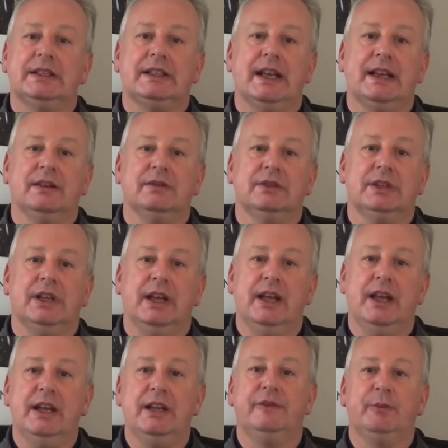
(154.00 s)
sound
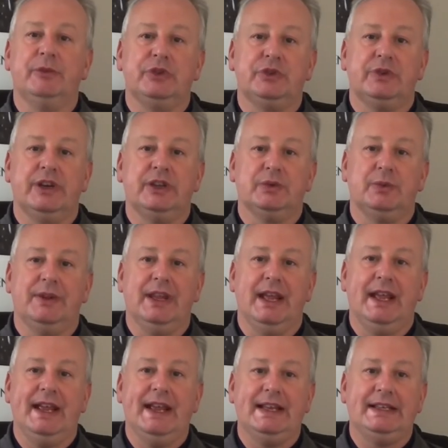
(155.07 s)
heard from the strings when
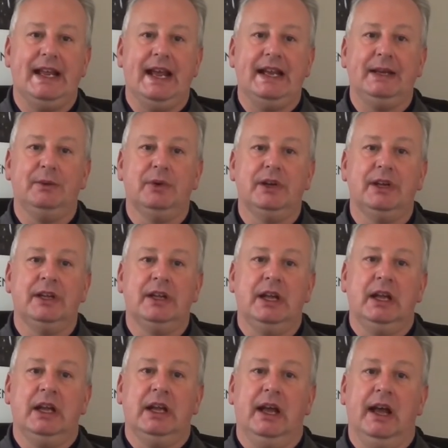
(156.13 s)
they're hit anywhere
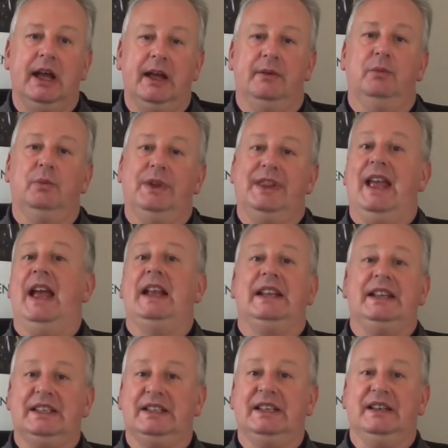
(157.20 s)
with
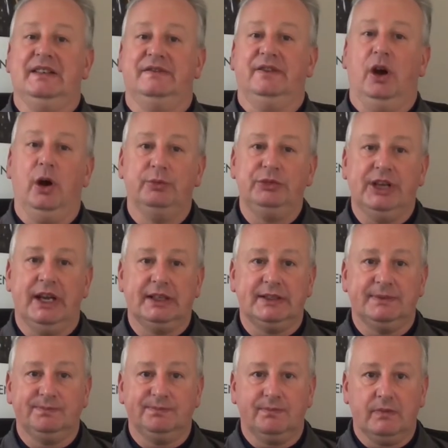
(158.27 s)
any stiff object.